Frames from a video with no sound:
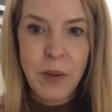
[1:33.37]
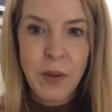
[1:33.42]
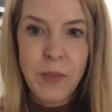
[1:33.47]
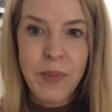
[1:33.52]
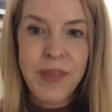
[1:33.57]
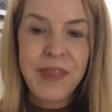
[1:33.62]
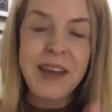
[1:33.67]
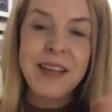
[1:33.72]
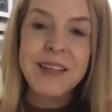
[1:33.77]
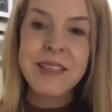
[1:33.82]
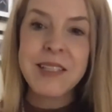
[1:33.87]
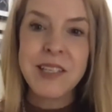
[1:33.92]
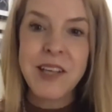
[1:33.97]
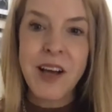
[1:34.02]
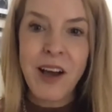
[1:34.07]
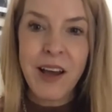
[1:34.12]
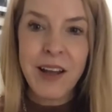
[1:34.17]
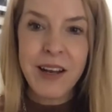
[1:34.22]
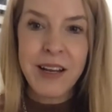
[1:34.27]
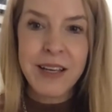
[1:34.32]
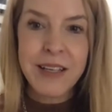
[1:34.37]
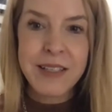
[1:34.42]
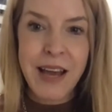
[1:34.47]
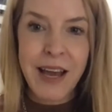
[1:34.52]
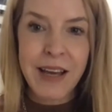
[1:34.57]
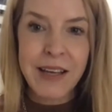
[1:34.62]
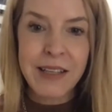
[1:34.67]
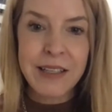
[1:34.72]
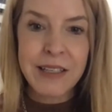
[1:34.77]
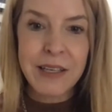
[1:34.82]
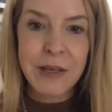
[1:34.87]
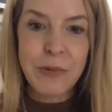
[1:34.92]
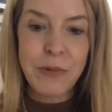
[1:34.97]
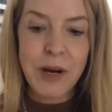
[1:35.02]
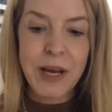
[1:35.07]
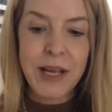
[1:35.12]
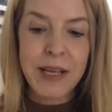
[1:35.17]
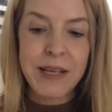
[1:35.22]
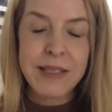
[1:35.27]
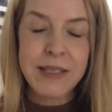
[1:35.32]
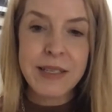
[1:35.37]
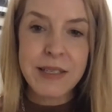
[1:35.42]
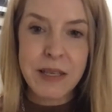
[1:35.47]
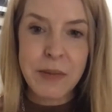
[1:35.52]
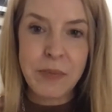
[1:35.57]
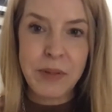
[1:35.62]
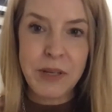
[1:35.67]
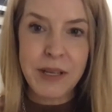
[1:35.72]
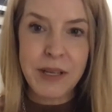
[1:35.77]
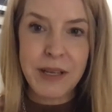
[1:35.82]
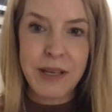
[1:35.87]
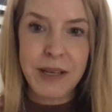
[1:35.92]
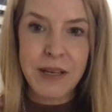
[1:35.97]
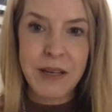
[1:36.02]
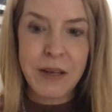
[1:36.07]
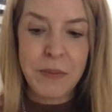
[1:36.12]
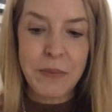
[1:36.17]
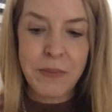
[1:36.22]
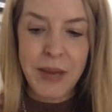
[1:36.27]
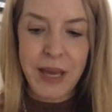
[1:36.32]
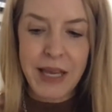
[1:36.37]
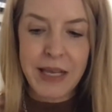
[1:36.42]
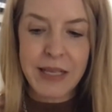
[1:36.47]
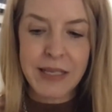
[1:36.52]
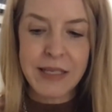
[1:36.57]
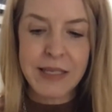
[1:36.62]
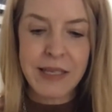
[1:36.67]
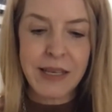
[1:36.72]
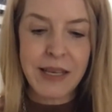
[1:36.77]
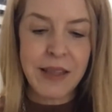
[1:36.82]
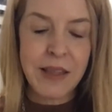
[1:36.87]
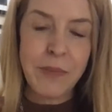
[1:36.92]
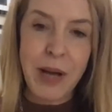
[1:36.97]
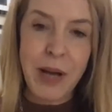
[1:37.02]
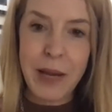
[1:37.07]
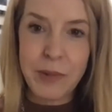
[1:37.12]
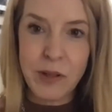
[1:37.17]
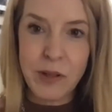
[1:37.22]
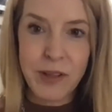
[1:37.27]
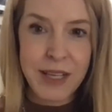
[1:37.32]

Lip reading: but that's not exactly what discipline means in the Bible.